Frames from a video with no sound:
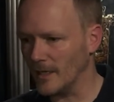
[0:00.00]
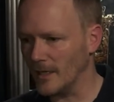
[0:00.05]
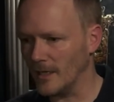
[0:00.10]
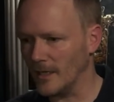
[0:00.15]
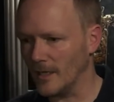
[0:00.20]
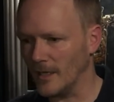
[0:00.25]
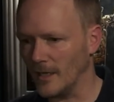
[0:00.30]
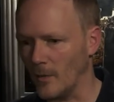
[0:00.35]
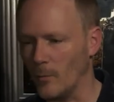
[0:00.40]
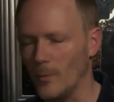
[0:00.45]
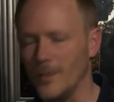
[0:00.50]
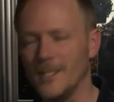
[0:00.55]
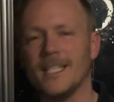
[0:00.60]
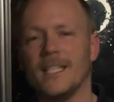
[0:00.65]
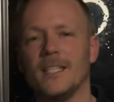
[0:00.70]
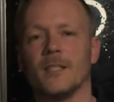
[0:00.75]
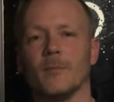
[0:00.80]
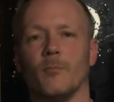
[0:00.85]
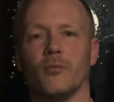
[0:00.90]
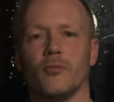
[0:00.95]

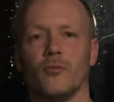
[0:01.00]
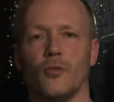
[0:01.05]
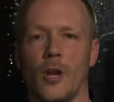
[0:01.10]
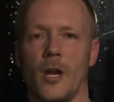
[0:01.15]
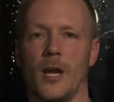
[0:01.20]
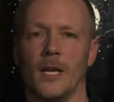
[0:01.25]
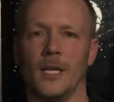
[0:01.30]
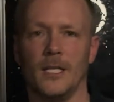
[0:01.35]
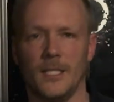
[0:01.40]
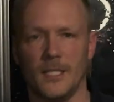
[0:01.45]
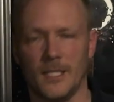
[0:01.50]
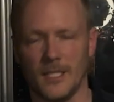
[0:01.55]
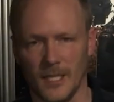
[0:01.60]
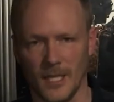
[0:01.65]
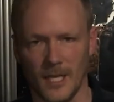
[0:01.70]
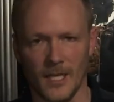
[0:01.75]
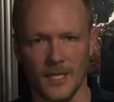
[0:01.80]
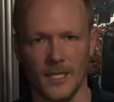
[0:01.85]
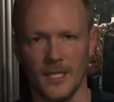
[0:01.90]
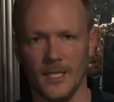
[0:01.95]
surprise
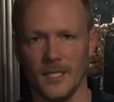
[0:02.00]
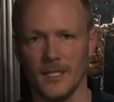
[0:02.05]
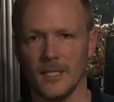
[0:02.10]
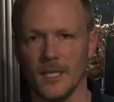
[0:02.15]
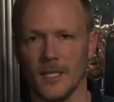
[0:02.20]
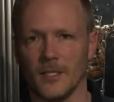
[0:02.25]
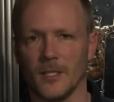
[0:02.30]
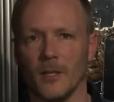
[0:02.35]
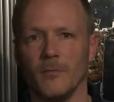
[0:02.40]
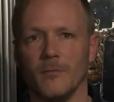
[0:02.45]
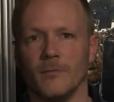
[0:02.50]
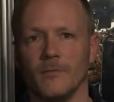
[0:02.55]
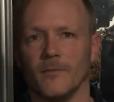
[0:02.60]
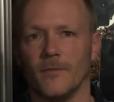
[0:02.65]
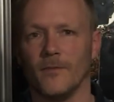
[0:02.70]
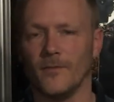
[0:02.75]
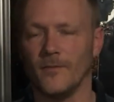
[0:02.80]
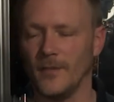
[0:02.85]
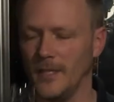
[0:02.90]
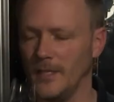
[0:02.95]
like this. I don't
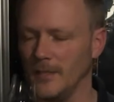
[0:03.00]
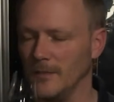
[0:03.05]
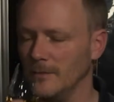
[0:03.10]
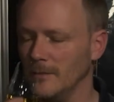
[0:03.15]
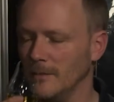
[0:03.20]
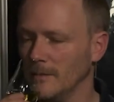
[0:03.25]
feel.